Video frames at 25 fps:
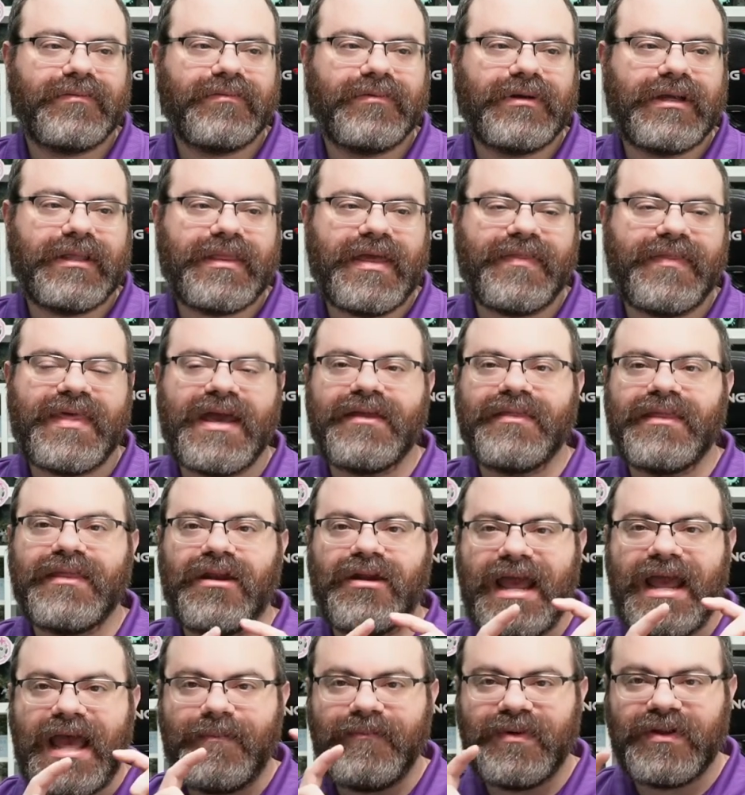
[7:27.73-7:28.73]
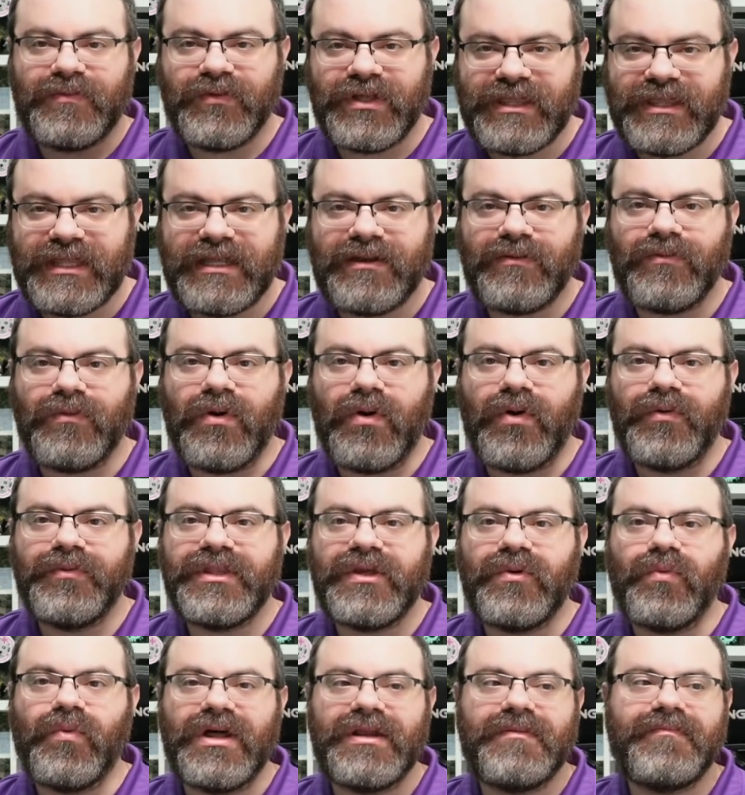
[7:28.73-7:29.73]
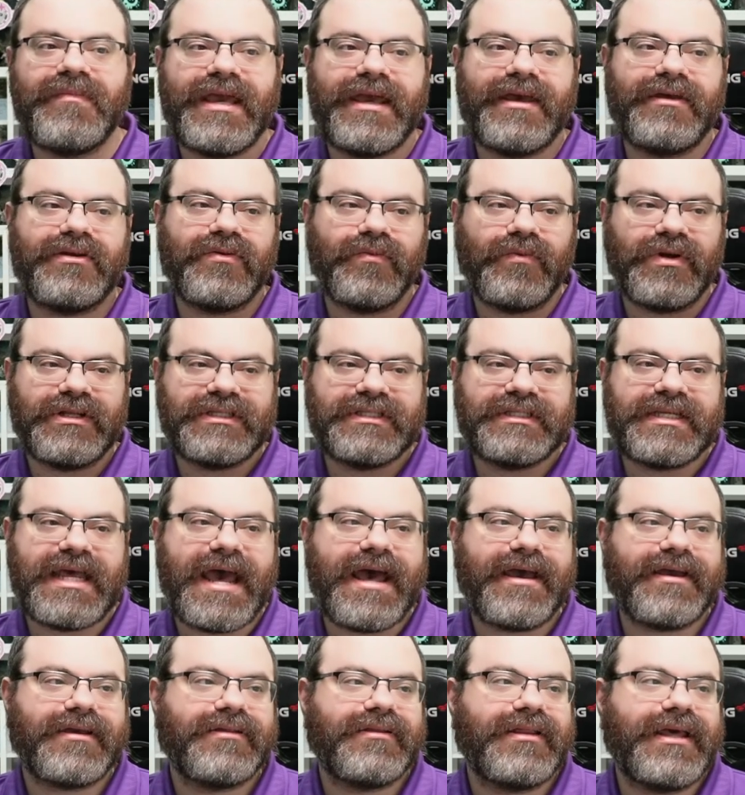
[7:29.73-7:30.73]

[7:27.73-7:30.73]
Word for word: that, that, that are happen within only one band or one stack.